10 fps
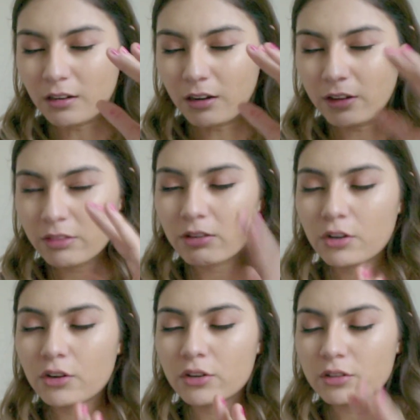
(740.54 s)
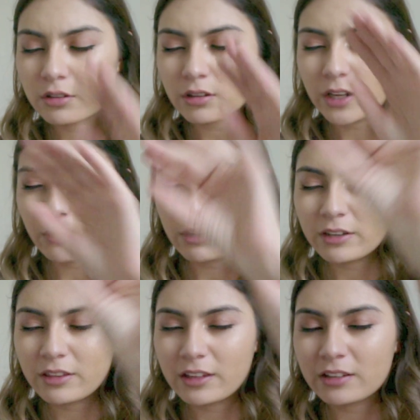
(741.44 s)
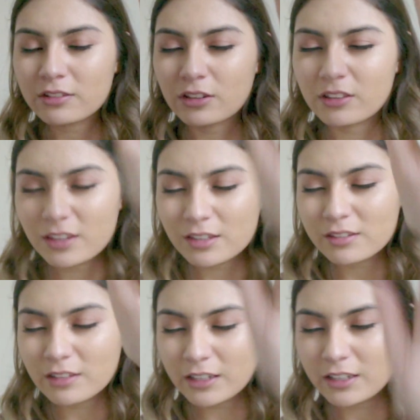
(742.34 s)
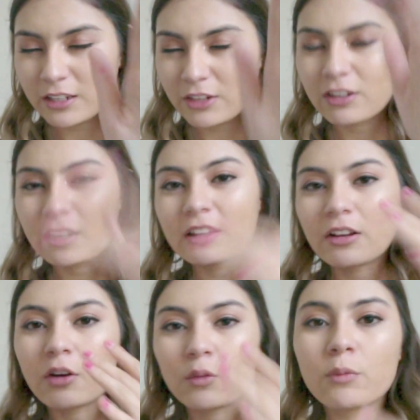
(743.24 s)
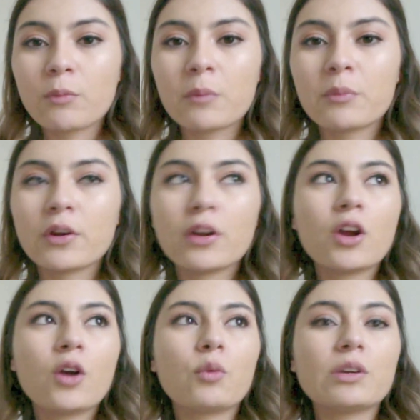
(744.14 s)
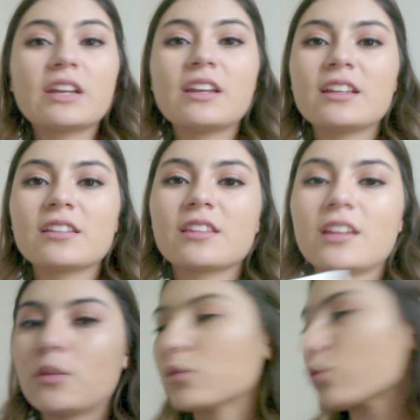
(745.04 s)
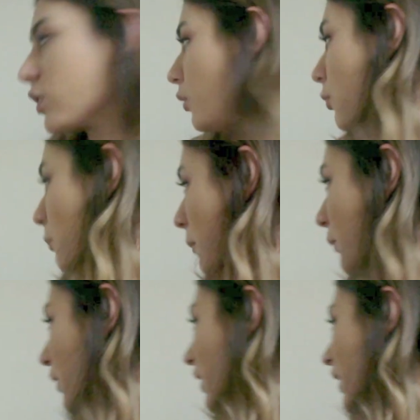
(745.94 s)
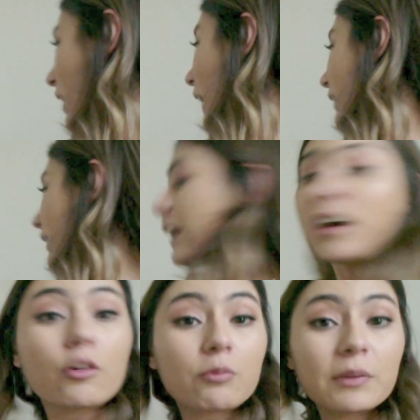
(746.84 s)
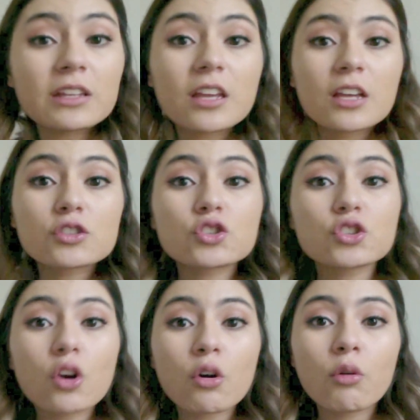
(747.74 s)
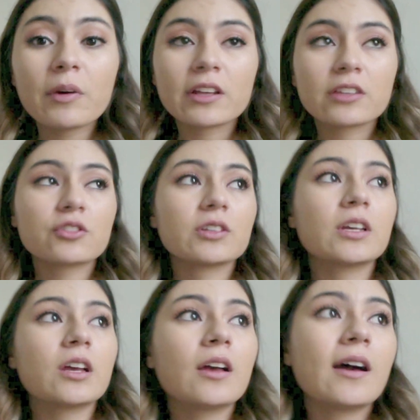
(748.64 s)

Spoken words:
on the Hurst, I read this on this side here, and I'll remember what it is that I was trying to remember, and that helped me so much.